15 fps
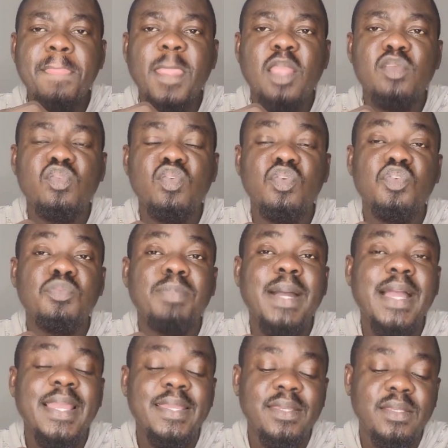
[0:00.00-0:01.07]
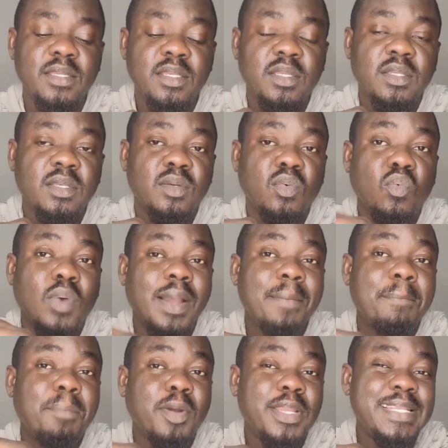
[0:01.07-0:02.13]
So you buy
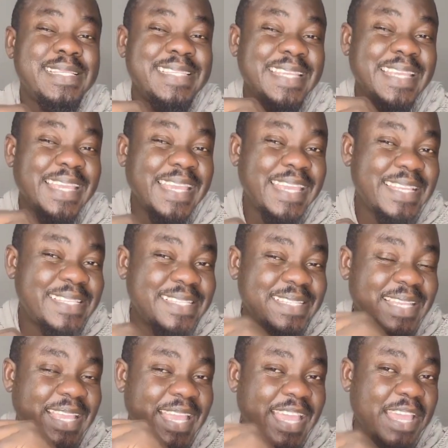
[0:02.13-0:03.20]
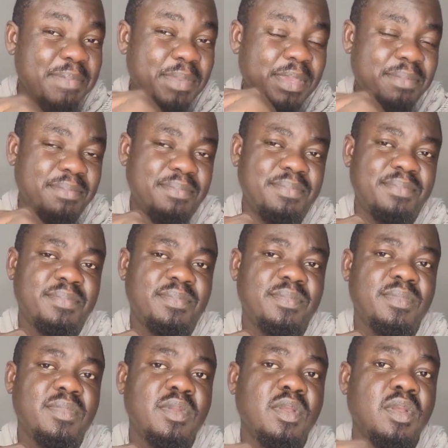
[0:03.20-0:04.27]
1.8 mm.
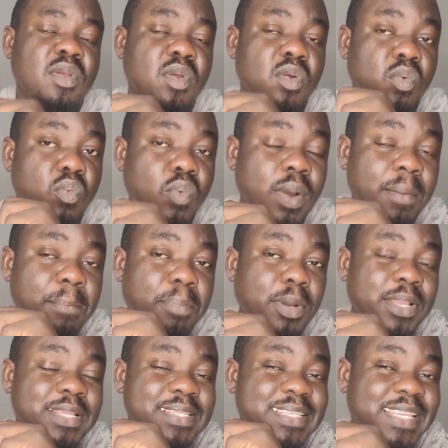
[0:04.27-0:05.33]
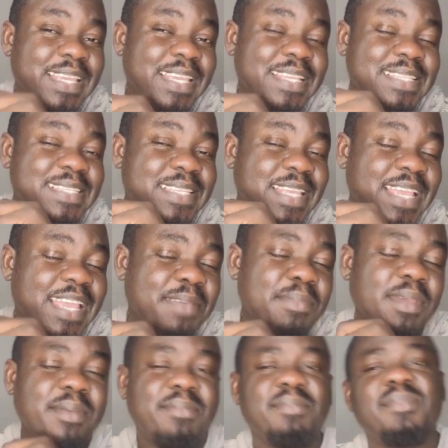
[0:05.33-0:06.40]
1.8
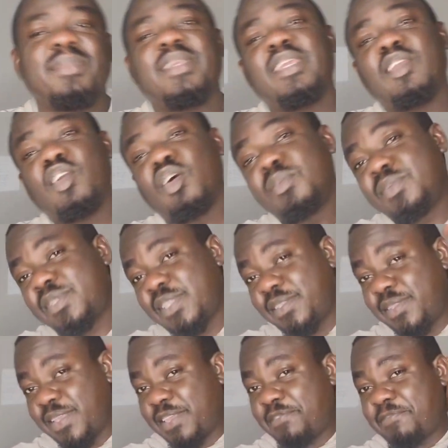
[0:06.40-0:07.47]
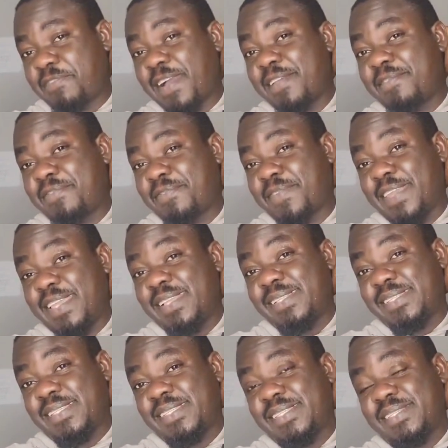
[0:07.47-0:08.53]
mm. It comes in a 5
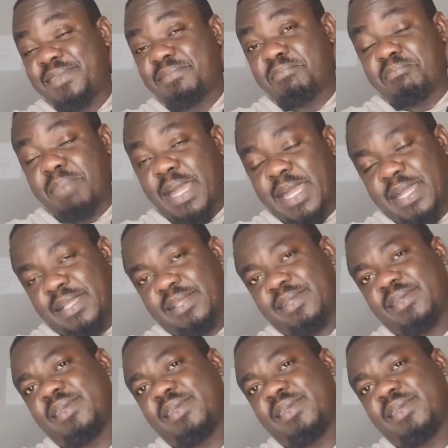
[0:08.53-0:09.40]
kg bag.